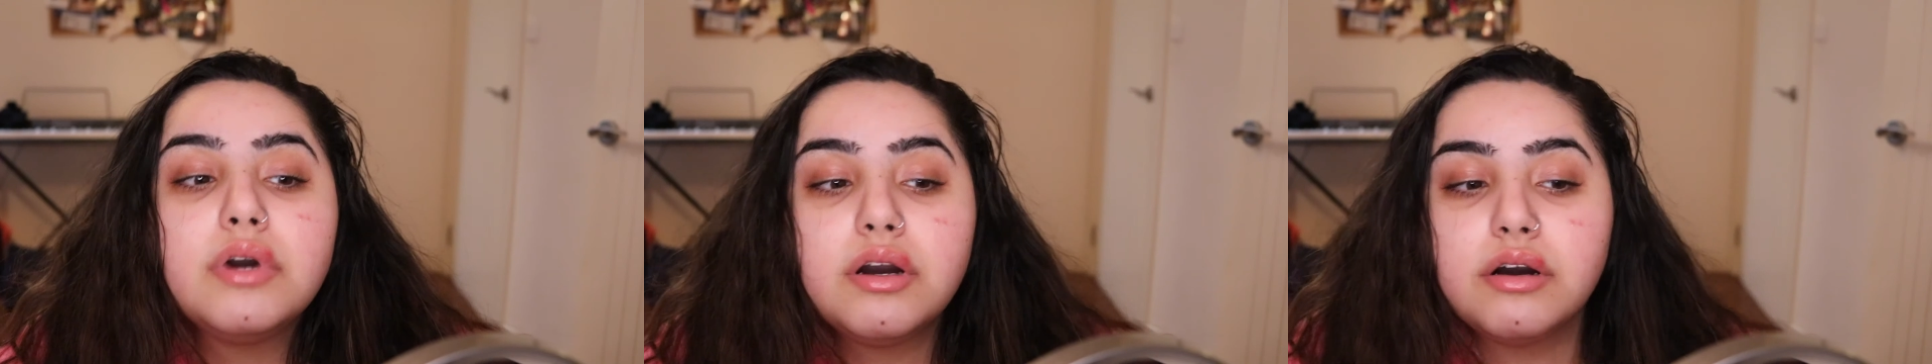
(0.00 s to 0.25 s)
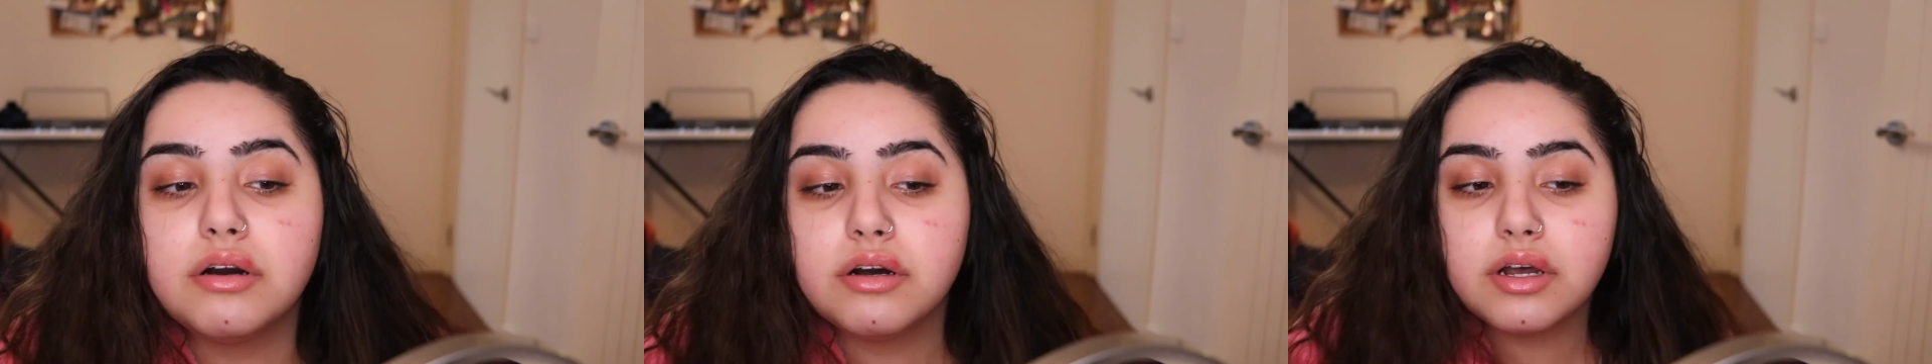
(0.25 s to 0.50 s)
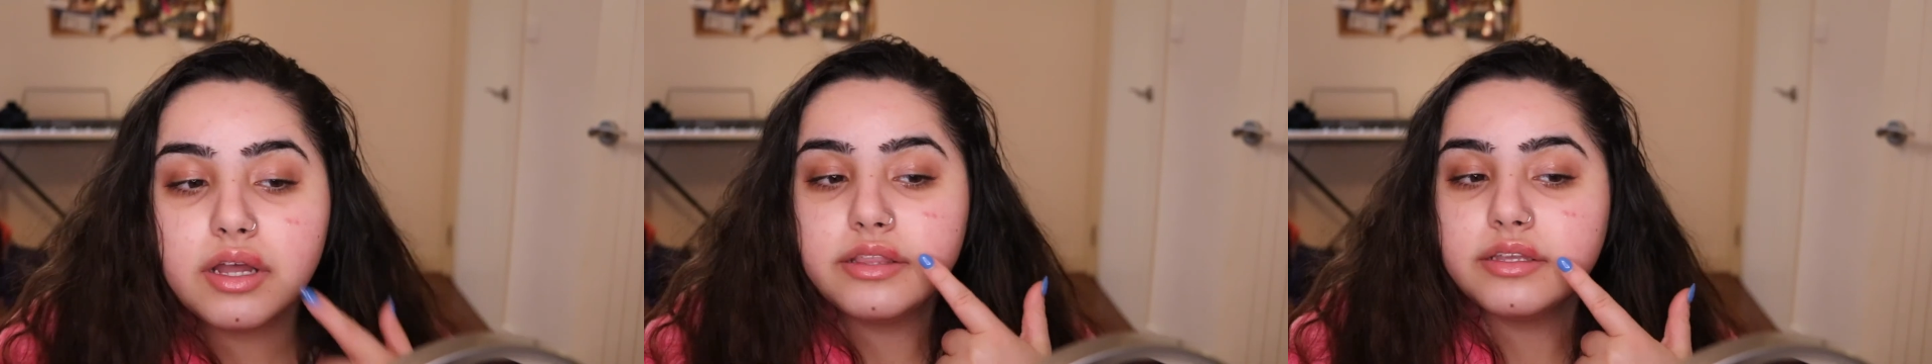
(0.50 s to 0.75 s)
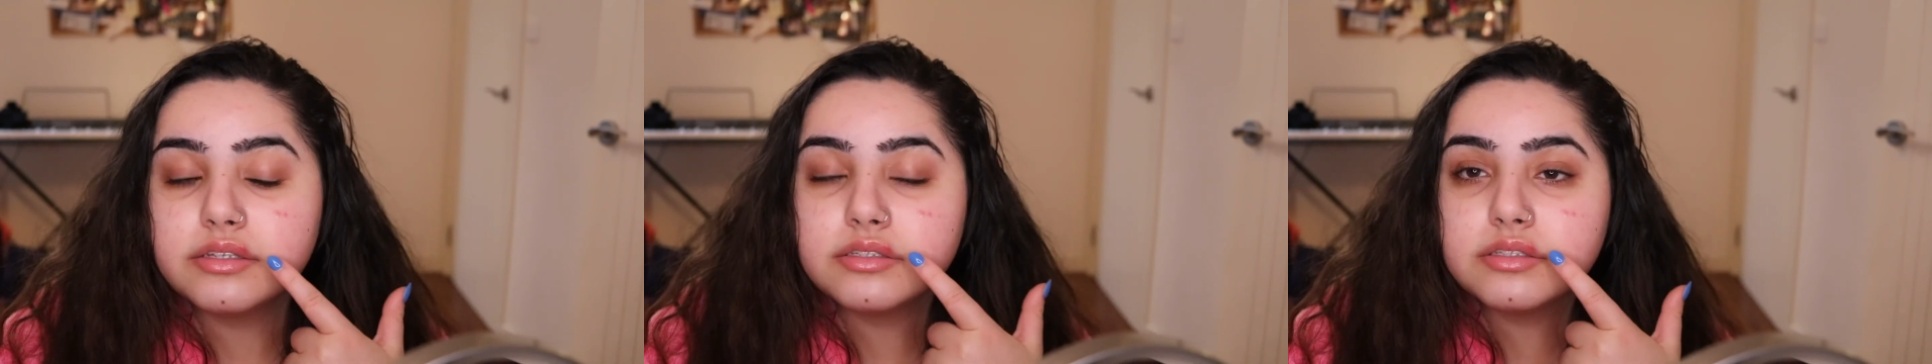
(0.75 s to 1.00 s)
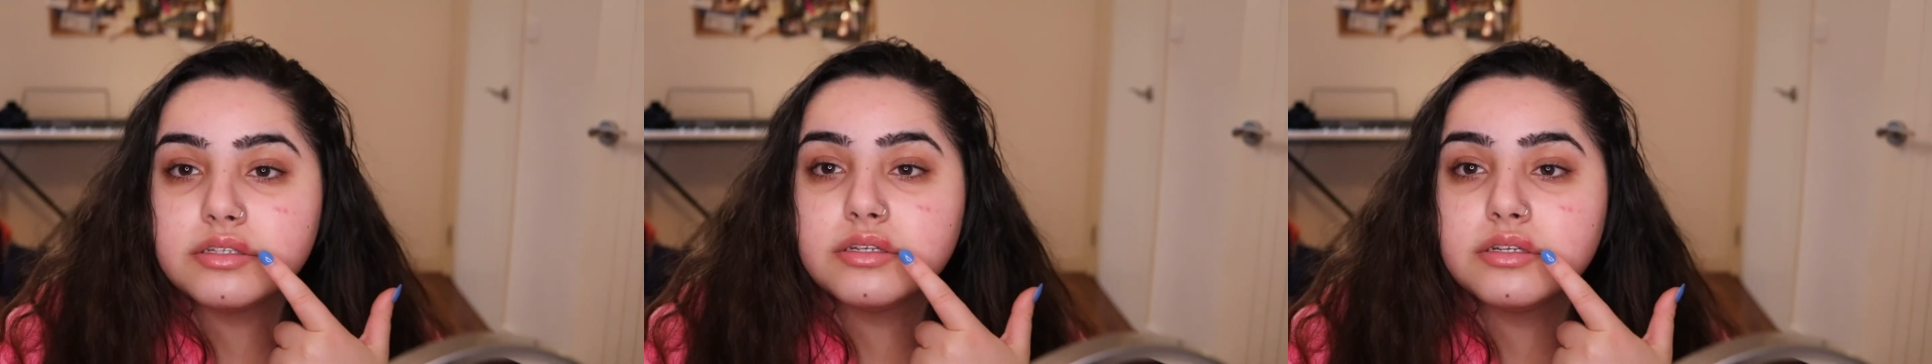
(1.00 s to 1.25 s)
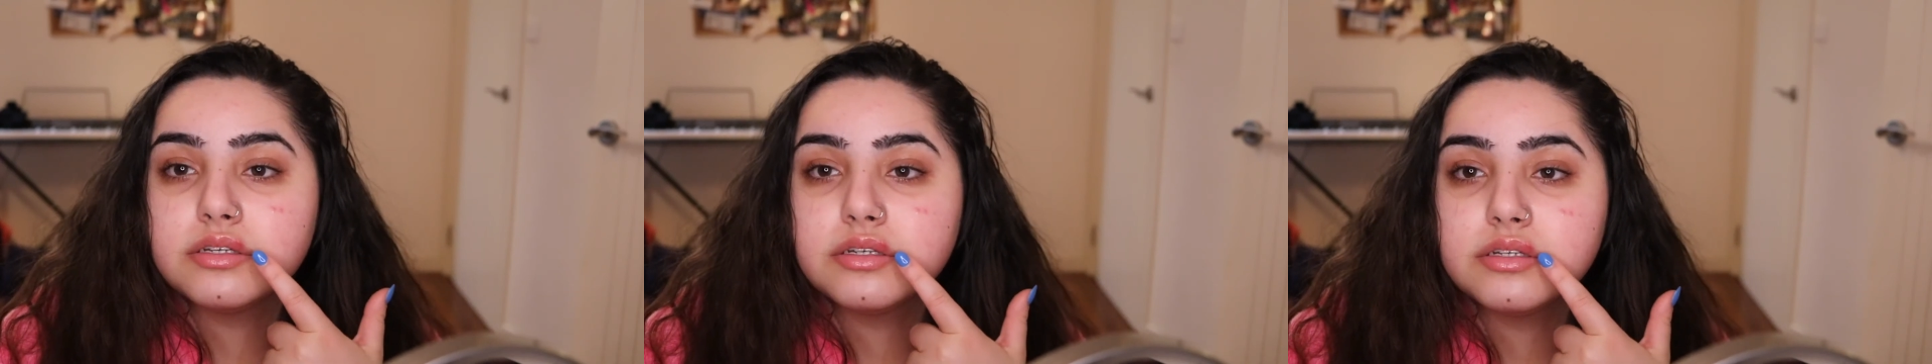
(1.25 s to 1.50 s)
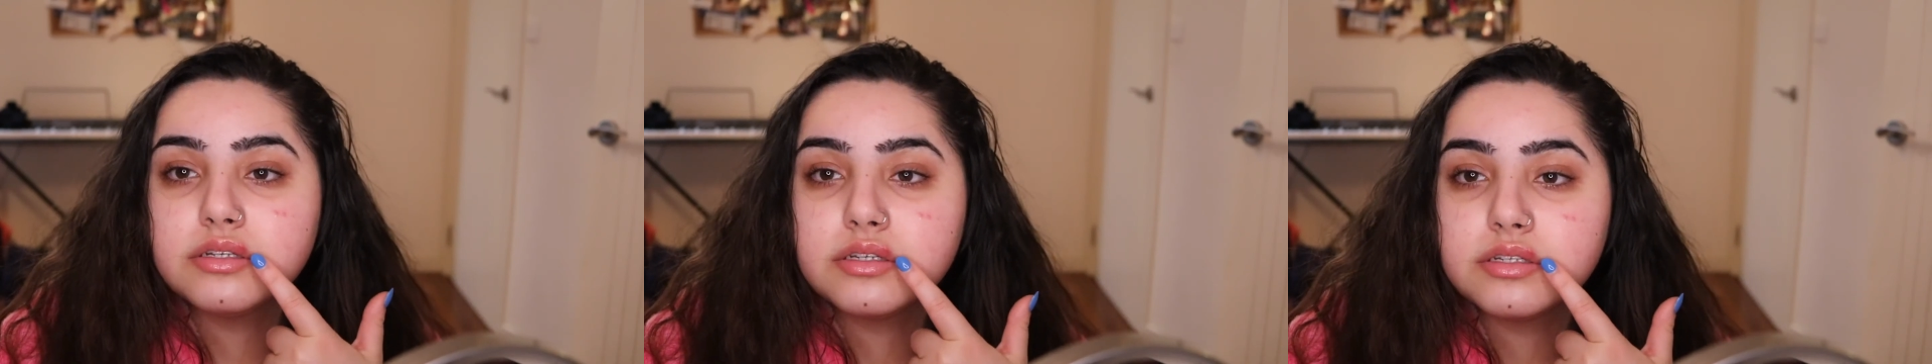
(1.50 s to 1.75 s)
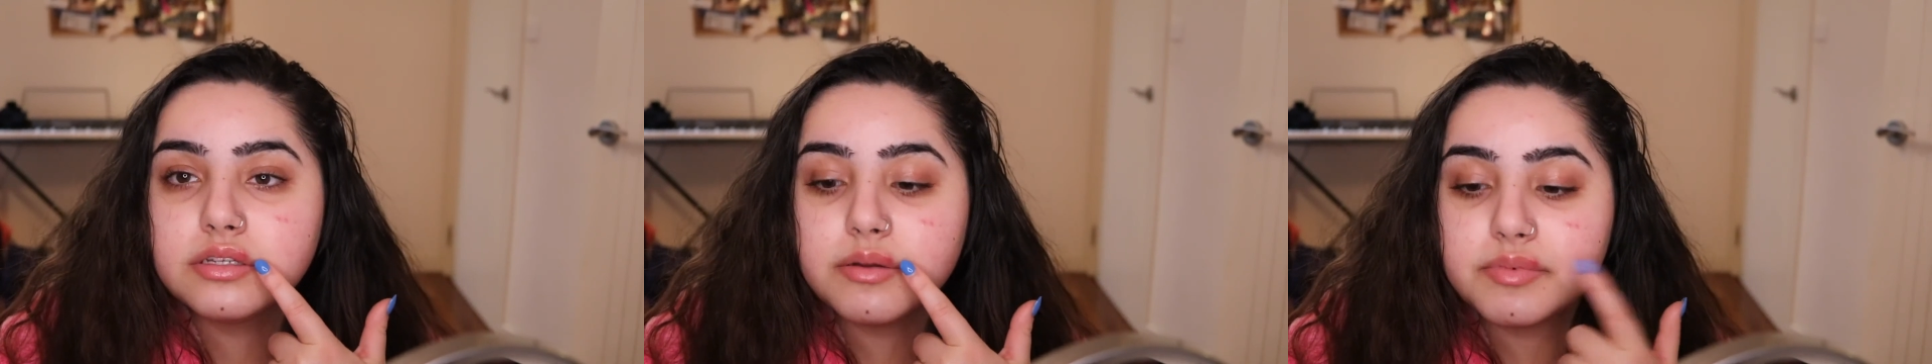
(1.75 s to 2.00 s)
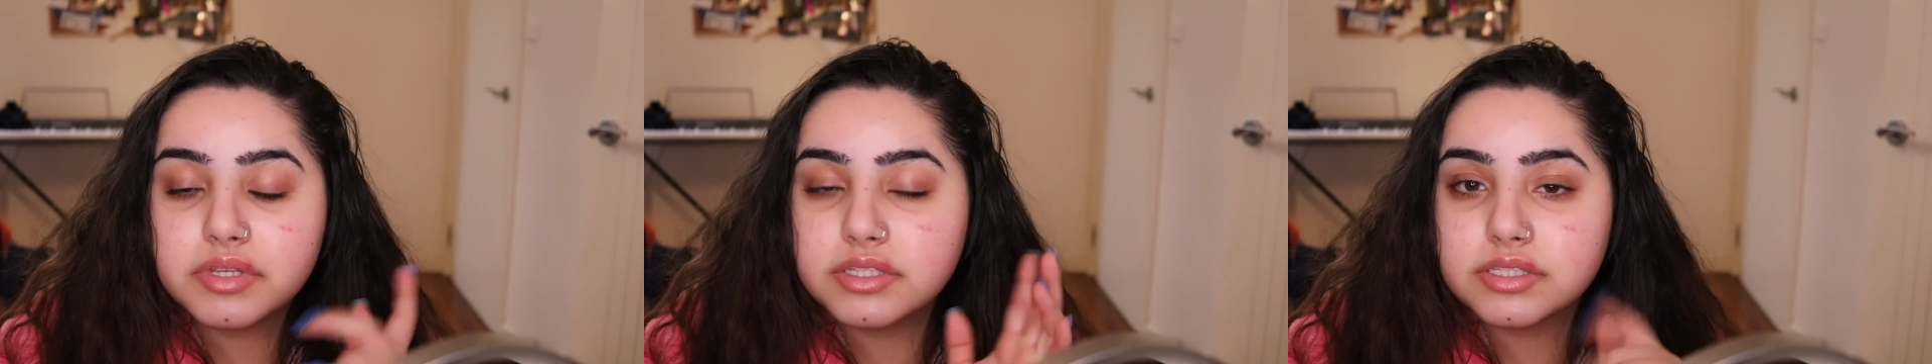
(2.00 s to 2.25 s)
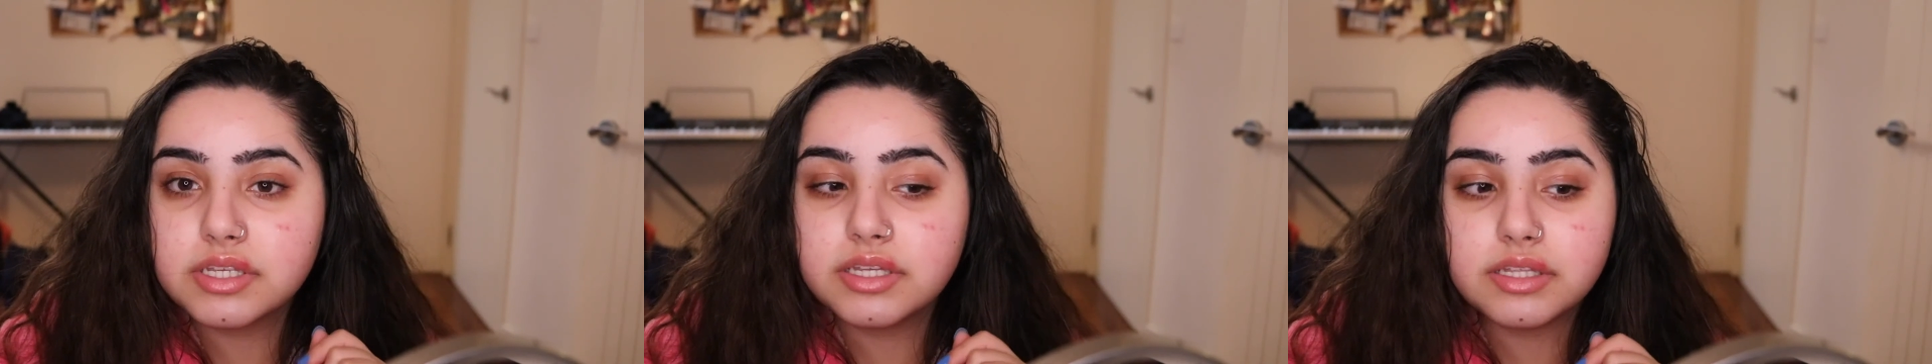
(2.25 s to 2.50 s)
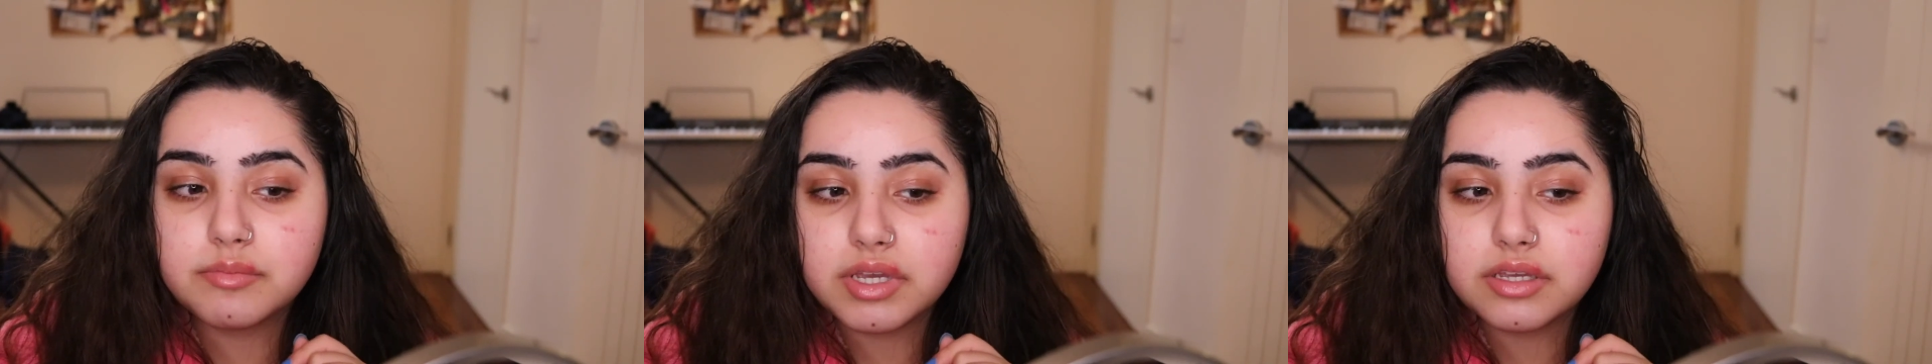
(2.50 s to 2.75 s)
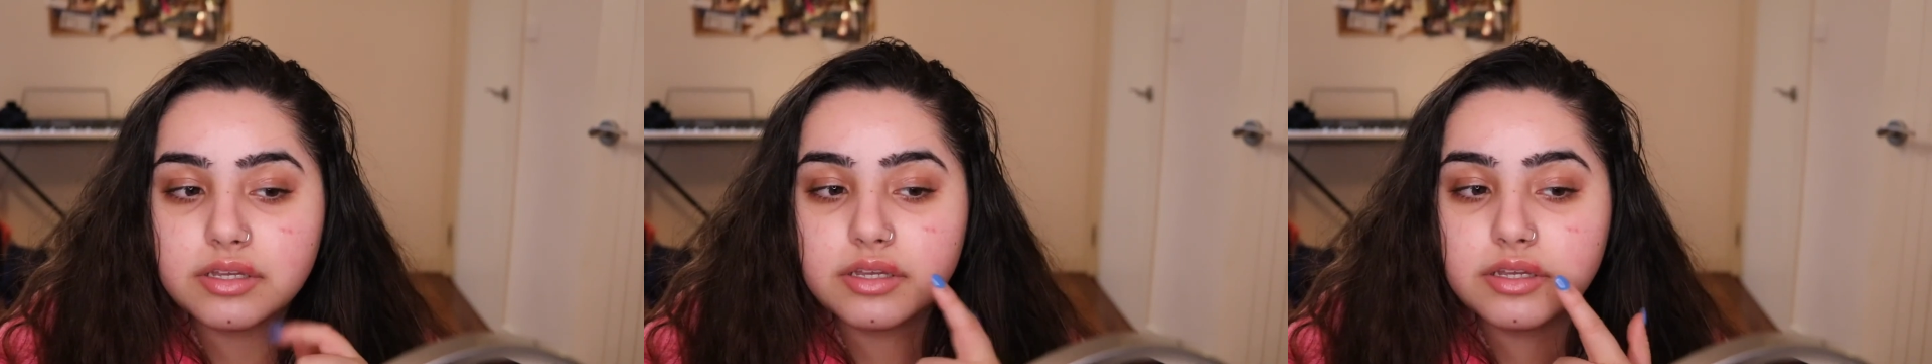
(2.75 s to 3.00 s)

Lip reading: Oh, and this, it's killing me.